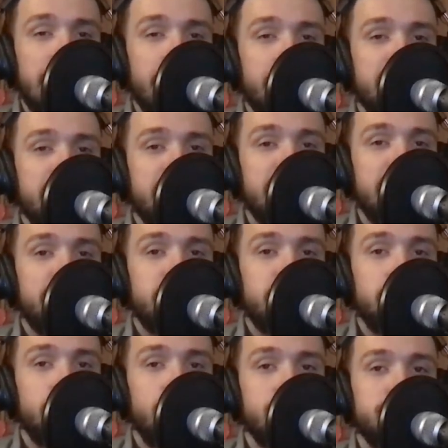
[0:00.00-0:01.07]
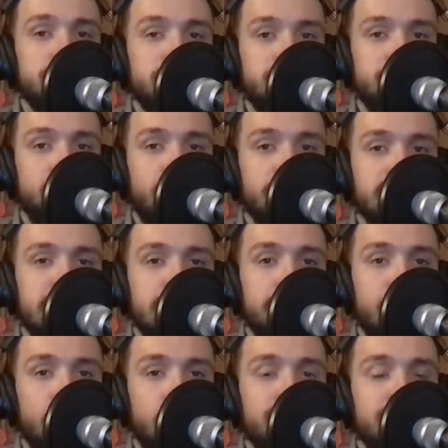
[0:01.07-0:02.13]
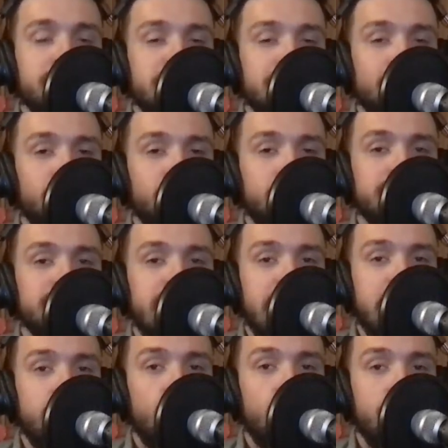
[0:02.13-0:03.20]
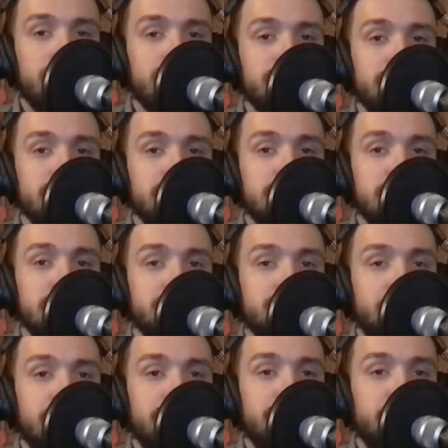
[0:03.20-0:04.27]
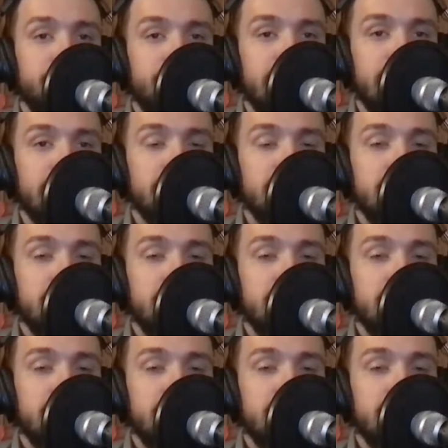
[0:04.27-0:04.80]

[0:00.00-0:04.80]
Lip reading: However, there have been multiple reports that both the Timberwolves and Warriors are looking to trade their pick.